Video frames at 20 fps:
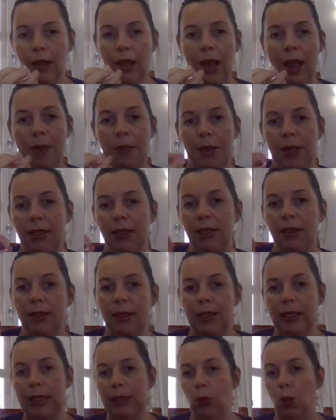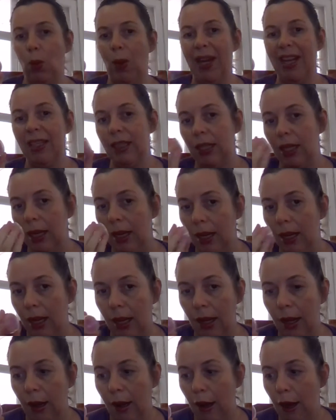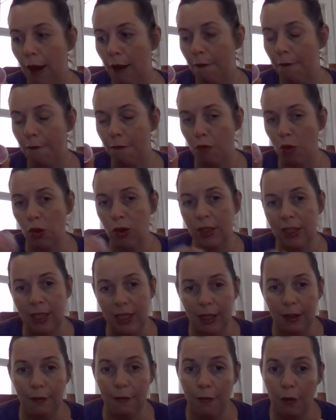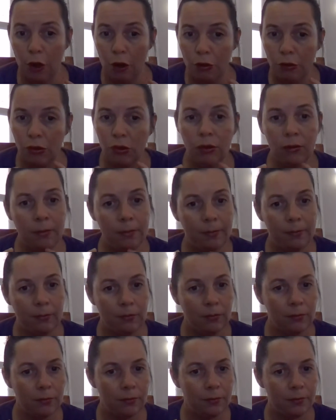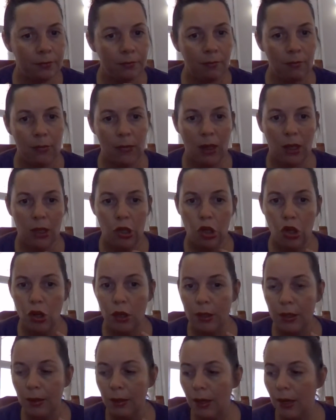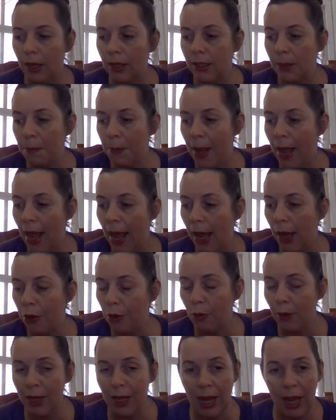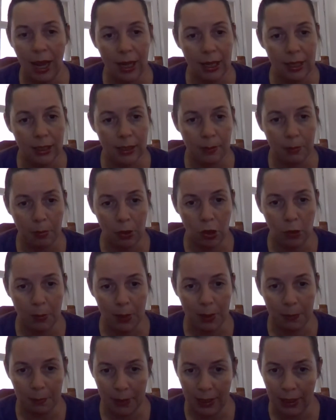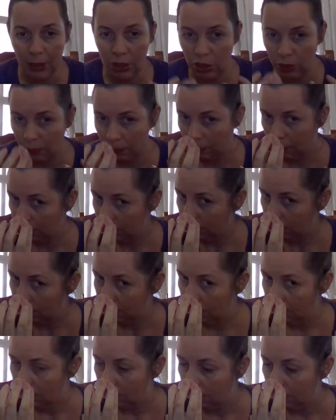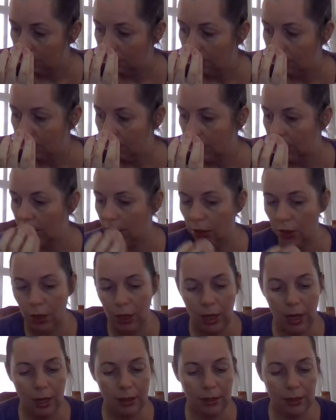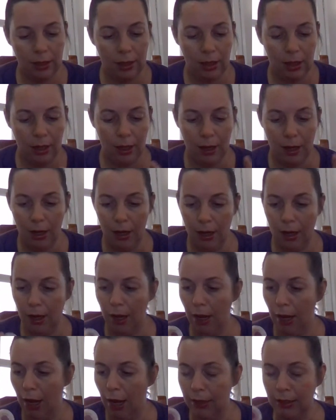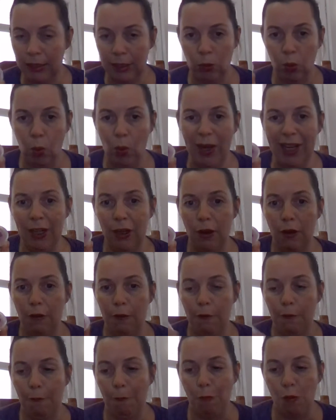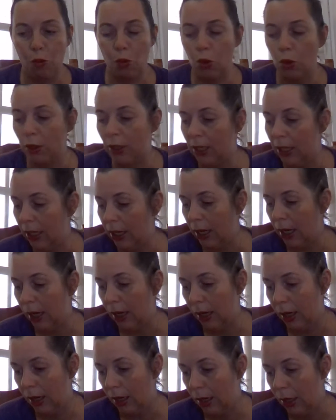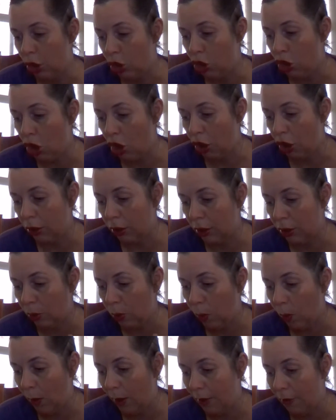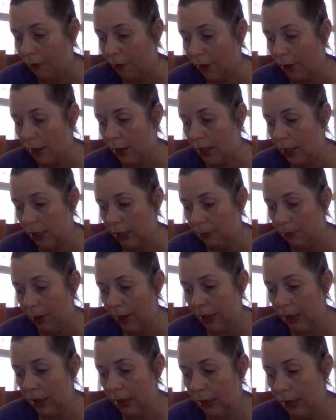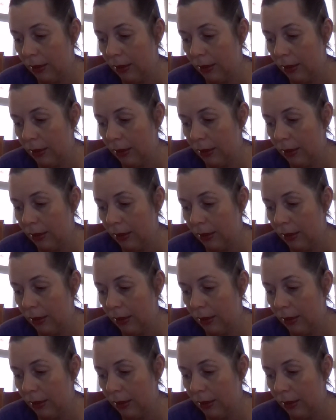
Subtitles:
And this is a sweet, fruity floral, not as powdery as Blooming Beach. You get a sweet, fruity note with this one.